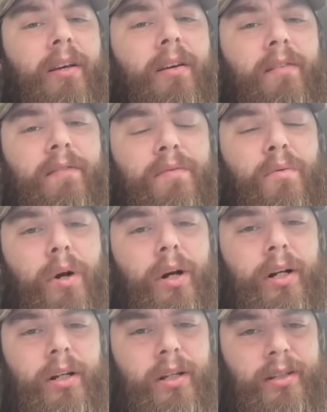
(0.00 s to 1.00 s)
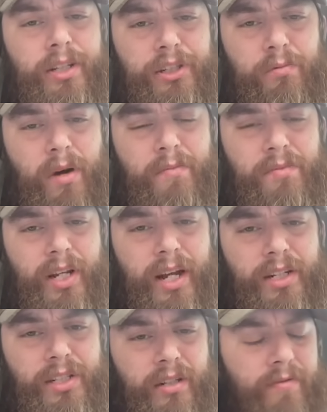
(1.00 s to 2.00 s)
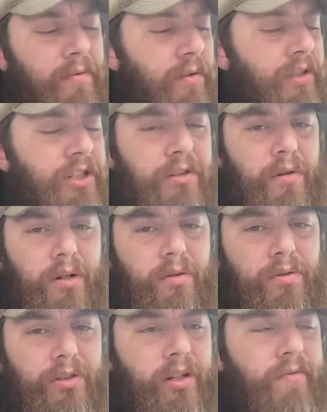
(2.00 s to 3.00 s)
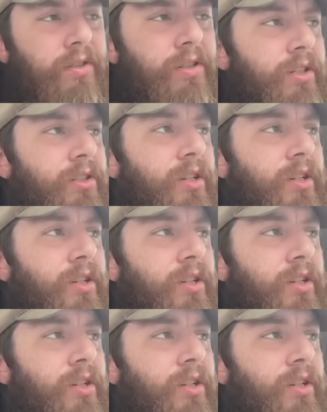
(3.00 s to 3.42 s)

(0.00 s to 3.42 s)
for these websites and for these critical services.